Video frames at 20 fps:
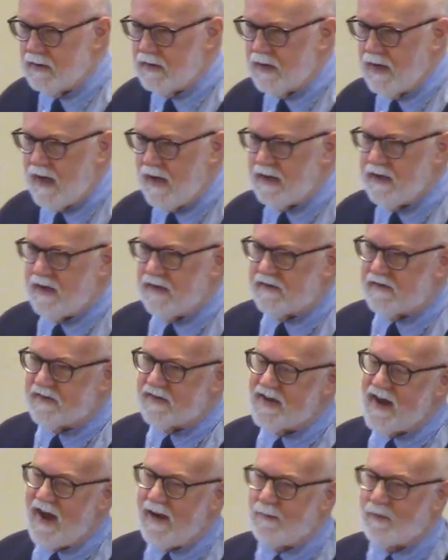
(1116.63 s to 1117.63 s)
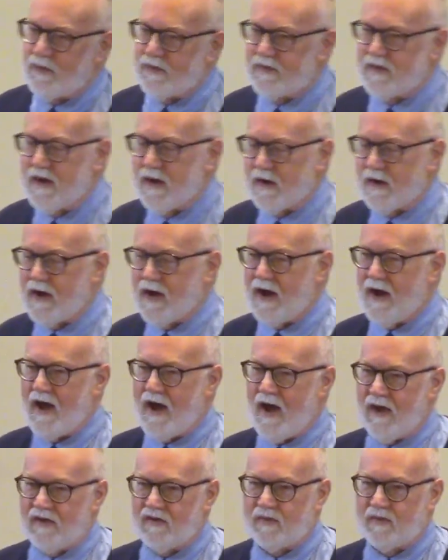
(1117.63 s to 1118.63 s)
And he established there a
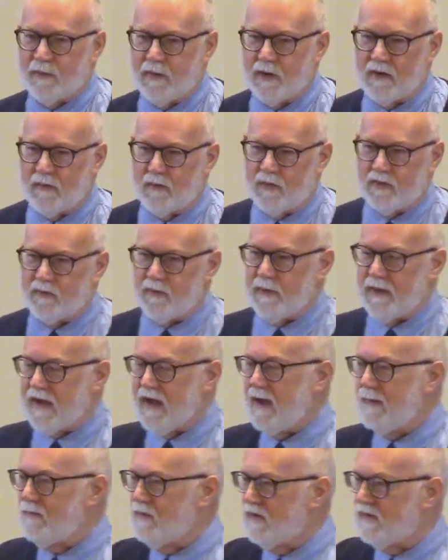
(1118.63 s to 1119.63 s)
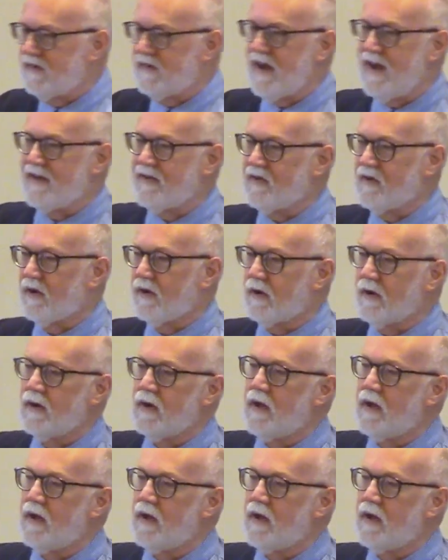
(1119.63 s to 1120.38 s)
hospital which became the center